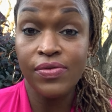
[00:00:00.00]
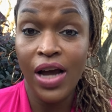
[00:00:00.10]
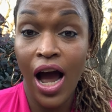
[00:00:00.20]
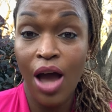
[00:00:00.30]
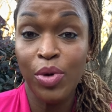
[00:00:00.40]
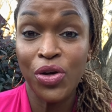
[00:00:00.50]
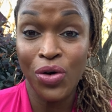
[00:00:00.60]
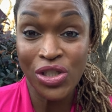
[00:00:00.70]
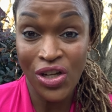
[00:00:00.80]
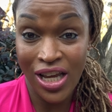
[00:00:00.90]
time and you're
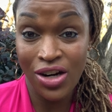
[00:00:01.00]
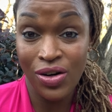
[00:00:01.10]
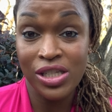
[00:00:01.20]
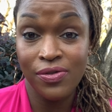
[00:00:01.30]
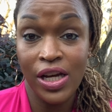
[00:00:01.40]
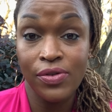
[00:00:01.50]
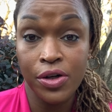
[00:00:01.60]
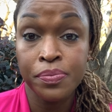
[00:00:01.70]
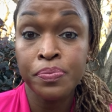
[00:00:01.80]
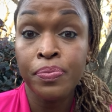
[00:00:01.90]
going to increase
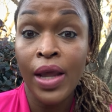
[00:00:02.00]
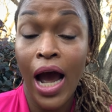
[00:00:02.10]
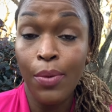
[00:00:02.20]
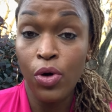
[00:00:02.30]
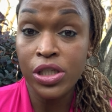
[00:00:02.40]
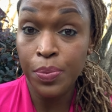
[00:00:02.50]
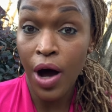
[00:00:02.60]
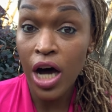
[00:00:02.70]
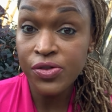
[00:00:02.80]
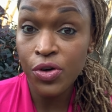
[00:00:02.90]
flavor. I'm going to
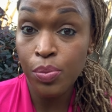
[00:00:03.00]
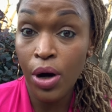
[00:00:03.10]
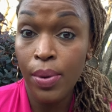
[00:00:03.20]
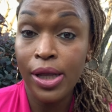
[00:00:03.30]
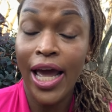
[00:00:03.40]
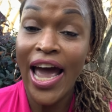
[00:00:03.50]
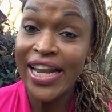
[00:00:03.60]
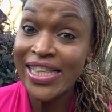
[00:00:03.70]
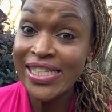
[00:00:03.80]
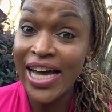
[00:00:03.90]
pause for a moment,
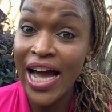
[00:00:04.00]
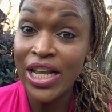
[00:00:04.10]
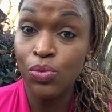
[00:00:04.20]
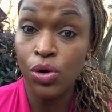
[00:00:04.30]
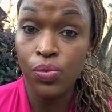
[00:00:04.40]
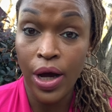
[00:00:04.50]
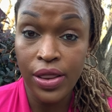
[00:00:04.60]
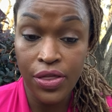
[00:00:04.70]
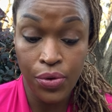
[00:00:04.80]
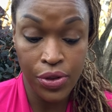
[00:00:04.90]
head inside, and we'll
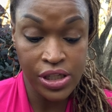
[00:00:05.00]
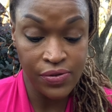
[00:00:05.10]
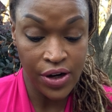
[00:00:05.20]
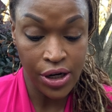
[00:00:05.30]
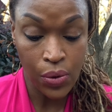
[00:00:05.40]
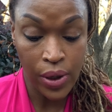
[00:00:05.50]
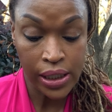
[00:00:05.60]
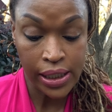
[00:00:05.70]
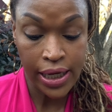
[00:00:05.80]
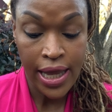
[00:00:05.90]
run through this very
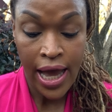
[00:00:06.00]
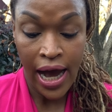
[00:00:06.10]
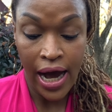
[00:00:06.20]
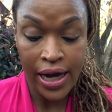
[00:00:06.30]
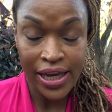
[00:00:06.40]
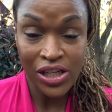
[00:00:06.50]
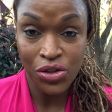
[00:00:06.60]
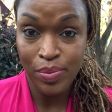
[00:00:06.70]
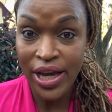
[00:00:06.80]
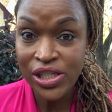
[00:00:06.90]
quickly. Get
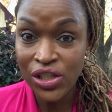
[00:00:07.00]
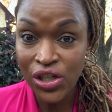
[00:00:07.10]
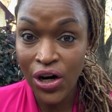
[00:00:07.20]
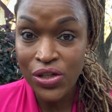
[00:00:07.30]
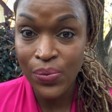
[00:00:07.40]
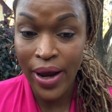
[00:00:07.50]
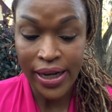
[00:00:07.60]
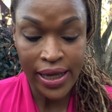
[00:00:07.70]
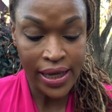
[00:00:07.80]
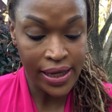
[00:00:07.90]
your mason jars
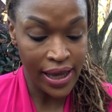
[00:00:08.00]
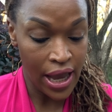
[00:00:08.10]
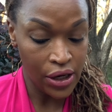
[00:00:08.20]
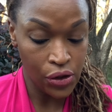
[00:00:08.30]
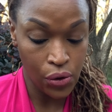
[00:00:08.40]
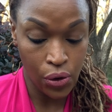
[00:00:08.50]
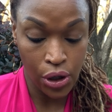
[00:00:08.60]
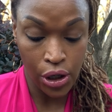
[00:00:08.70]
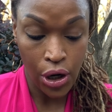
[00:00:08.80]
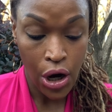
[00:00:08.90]
ready, get
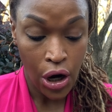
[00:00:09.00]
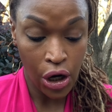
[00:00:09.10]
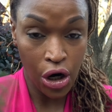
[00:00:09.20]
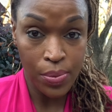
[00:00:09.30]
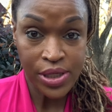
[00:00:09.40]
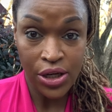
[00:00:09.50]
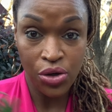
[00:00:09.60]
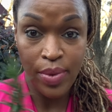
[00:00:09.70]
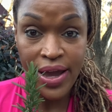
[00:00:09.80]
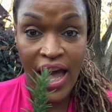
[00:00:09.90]
your herbs that
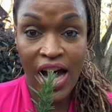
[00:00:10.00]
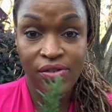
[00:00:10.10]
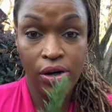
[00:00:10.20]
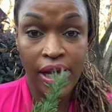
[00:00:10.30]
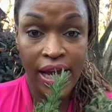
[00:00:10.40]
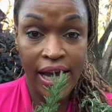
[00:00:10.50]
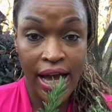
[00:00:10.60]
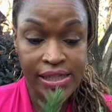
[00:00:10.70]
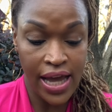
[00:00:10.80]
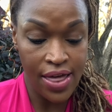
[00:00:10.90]
you may have on
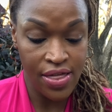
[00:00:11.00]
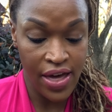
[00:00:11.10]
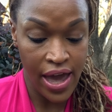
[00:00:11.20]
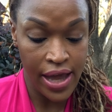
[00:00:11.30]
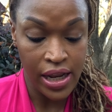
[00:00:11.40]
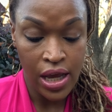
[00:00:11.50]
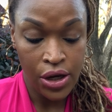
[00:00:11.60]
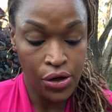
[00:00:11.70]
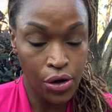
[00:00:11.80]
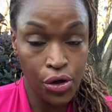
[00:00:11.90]
hand, and then,
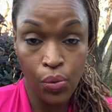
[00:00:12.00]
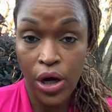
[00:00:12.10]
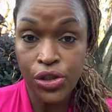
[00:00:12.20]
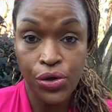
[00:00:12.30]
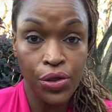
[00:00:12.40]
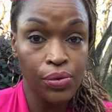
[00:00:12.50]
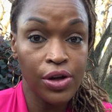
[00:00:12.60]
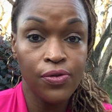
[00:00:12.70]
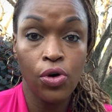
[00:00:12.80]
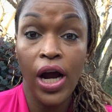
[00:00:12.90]
your 1, 2,
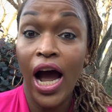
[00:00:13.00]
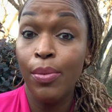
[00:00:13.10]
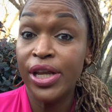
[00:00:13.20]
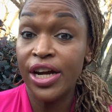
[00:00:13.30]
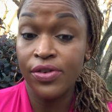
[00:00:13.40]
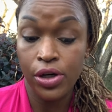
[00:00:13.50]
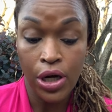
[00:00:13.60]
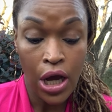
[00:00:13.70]
3, 4, how many ever